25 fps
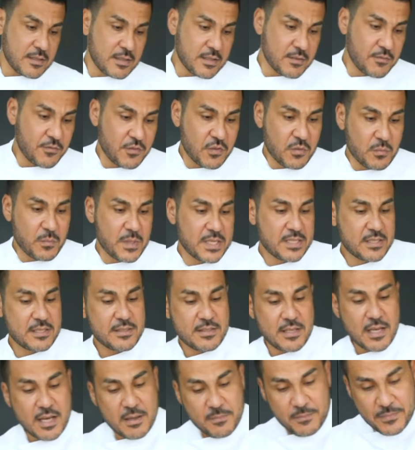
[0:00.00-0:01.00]
If you mess
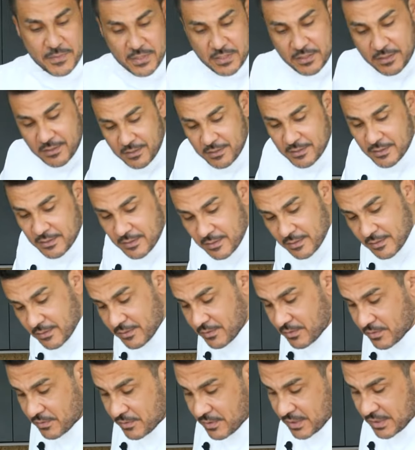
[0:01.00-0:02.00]
it up,
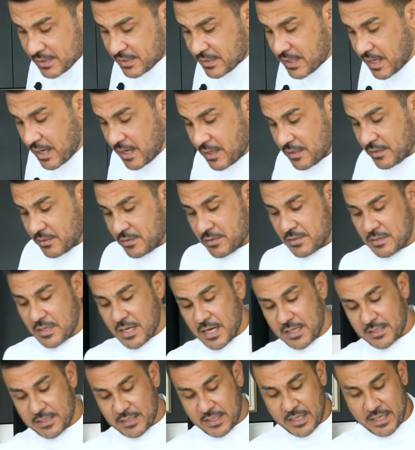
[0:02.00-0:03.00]
you start